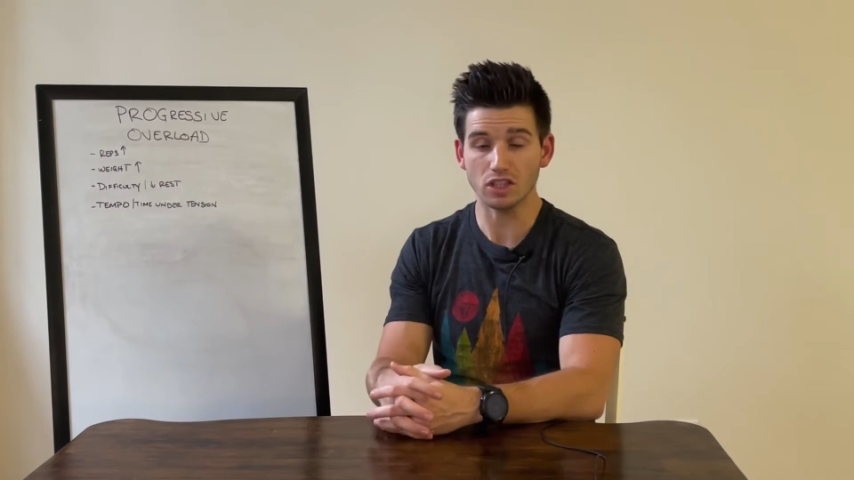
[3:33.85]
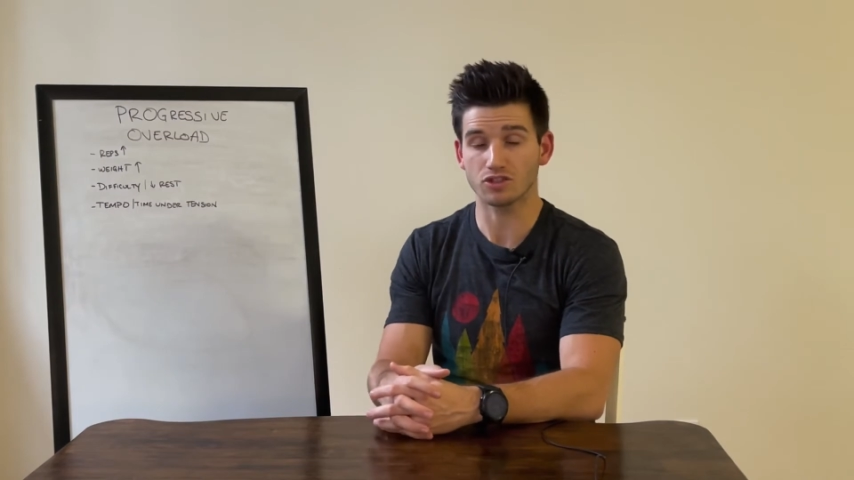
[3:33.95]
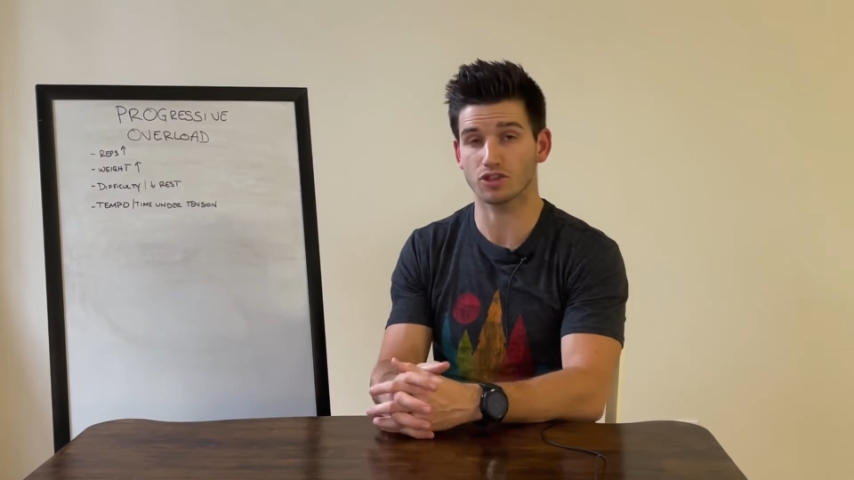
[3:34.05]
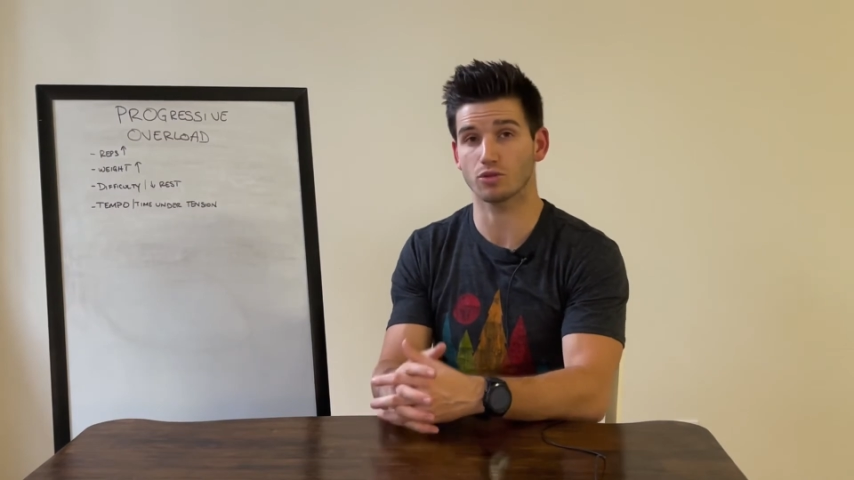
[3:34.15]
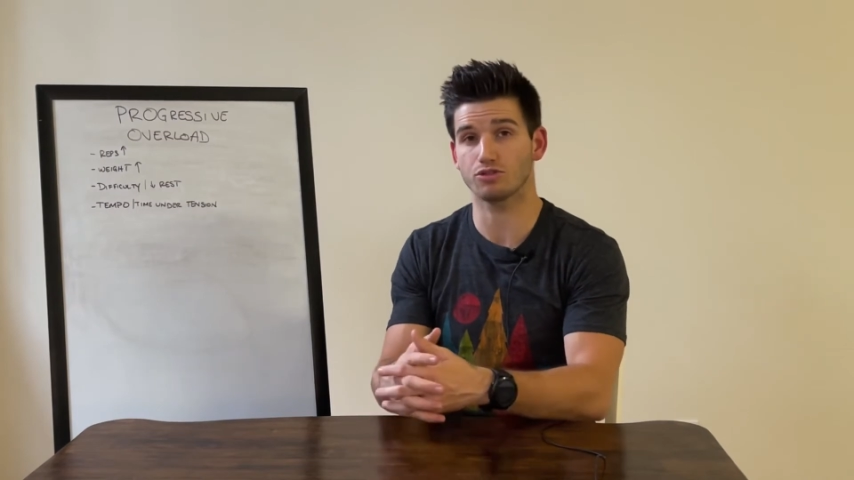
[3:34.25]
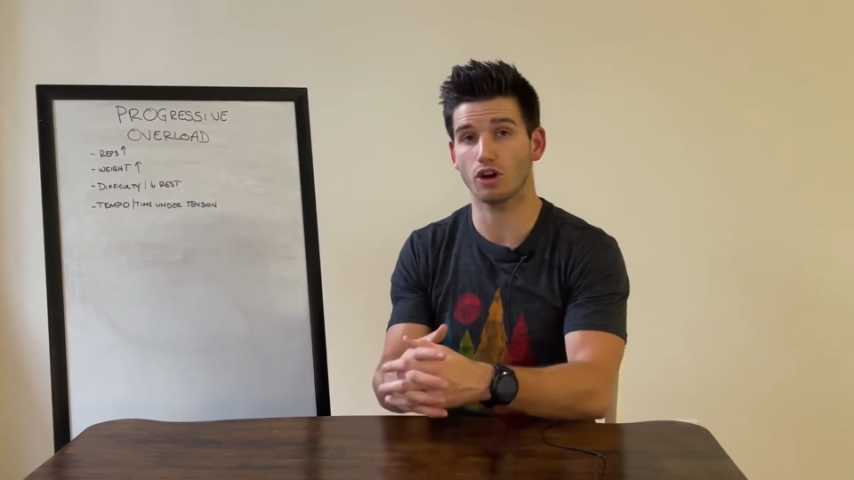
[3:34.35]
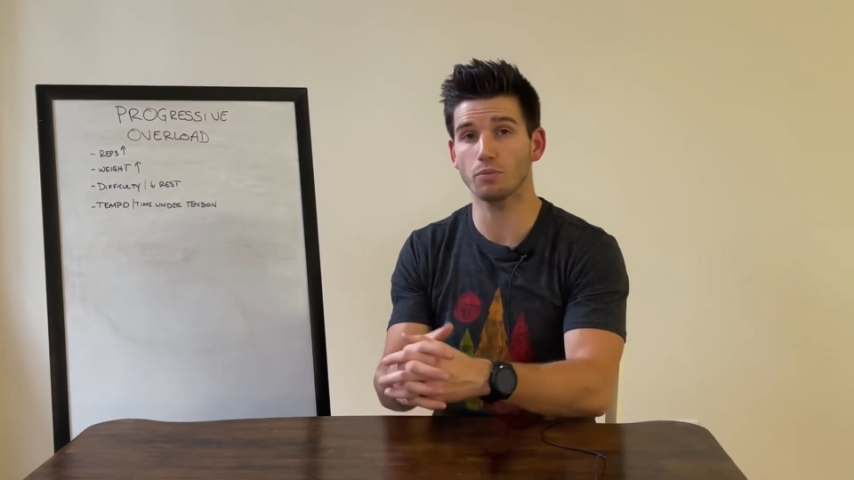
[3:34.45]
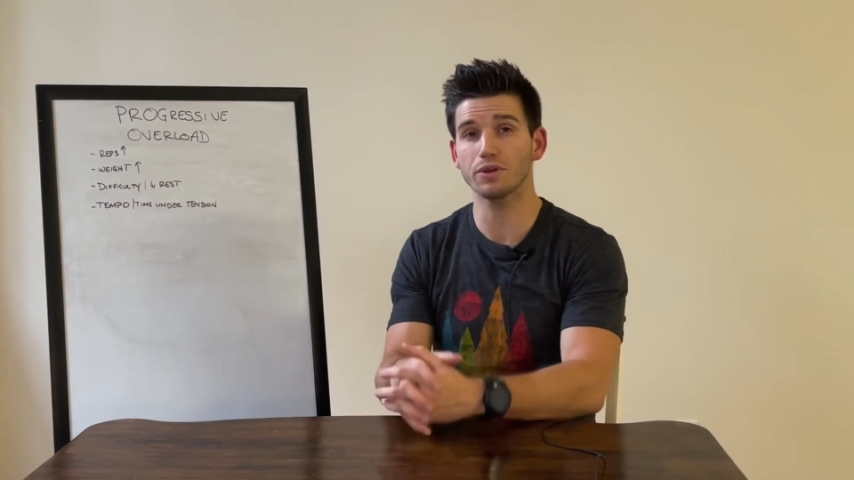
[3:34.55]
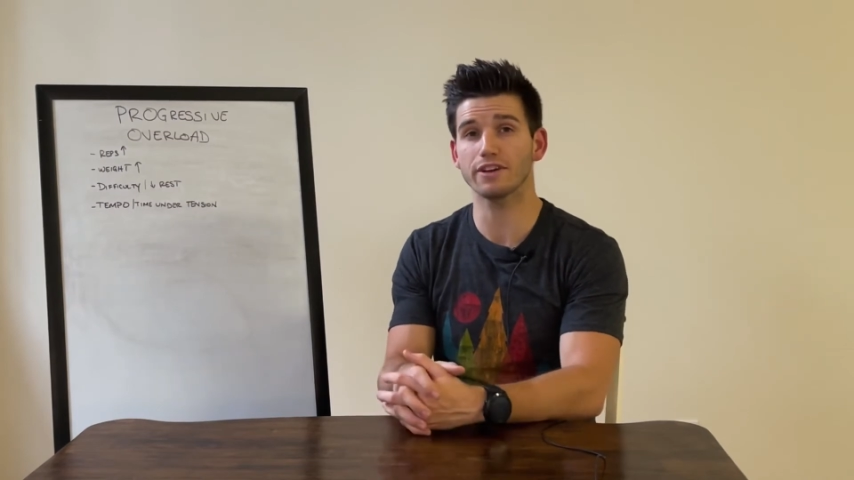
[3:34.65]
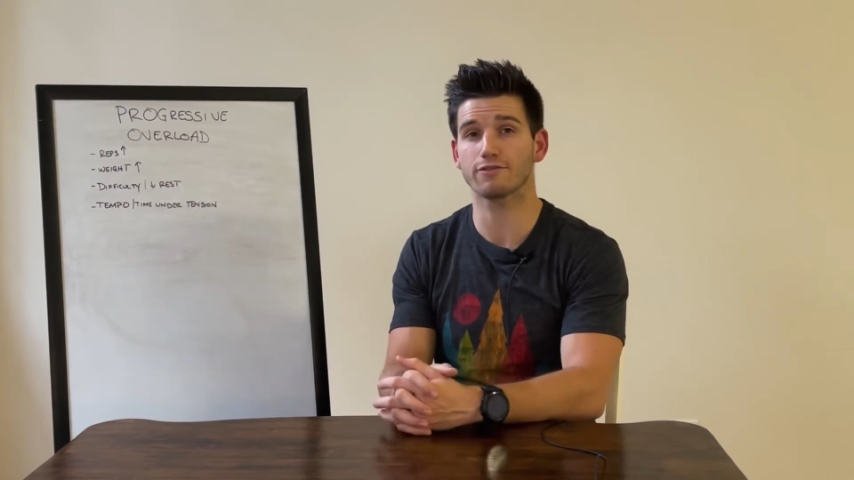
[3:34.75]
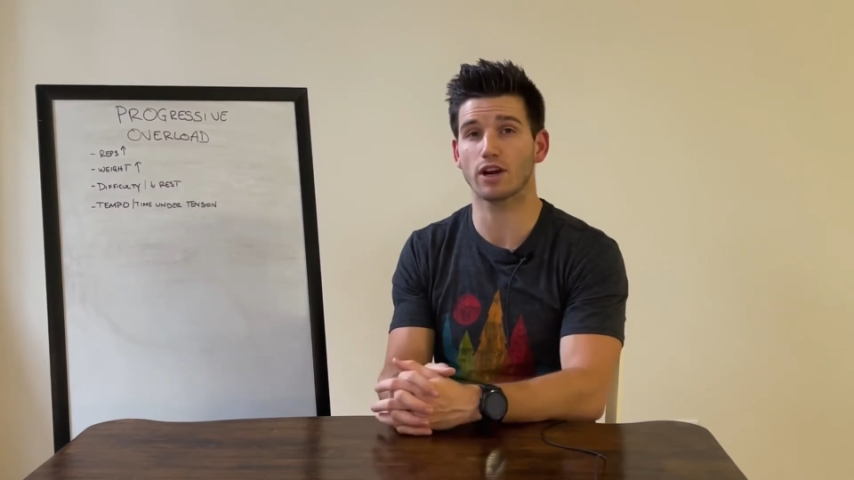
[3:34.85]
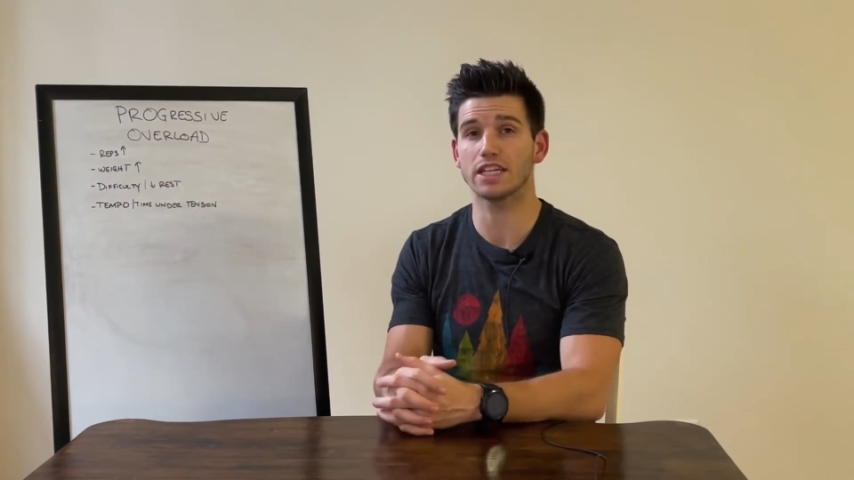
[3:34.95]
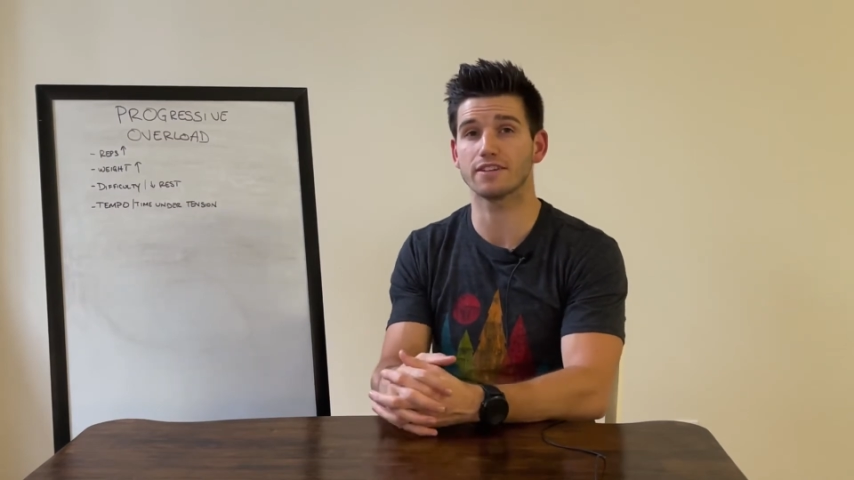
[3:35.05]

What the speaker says: So don't be afraid